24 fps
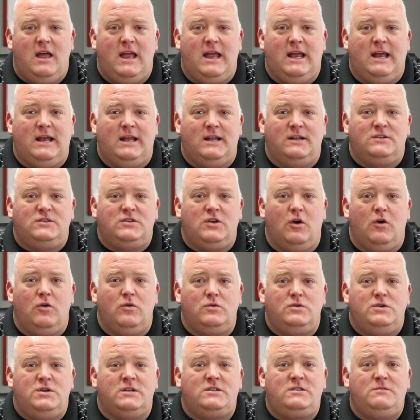And
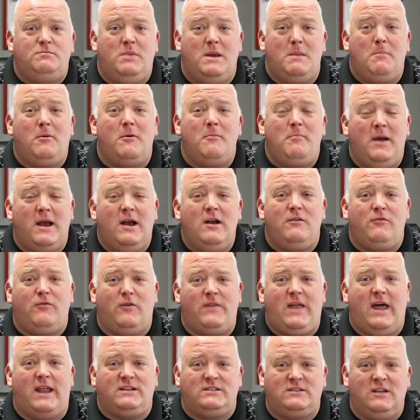so just be prepared for
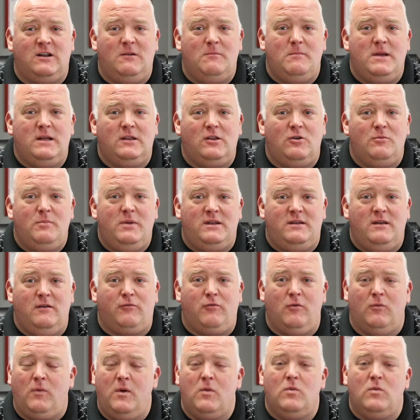that. It's going to be a little bit different.